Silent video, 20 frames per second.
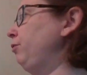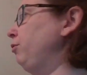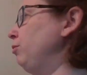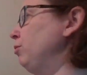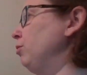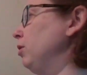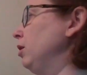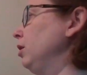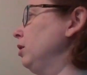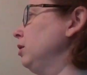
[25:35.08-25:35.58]

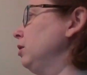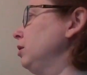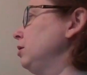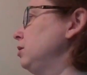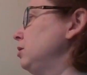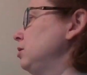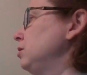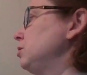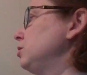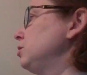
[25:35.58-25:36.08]
4,
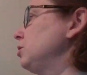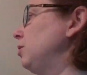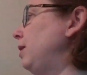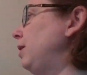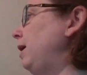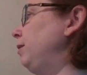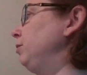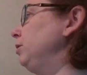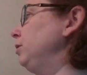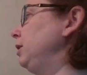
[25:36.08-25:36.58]
so
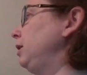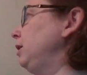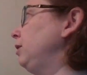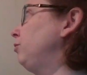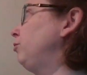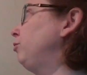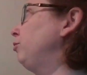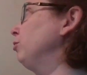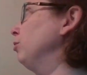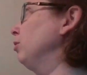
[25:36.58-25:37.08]
I would
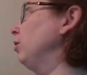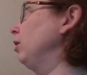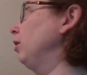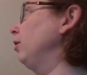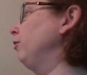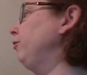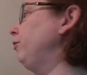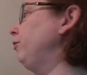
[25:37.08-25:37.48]
need 4,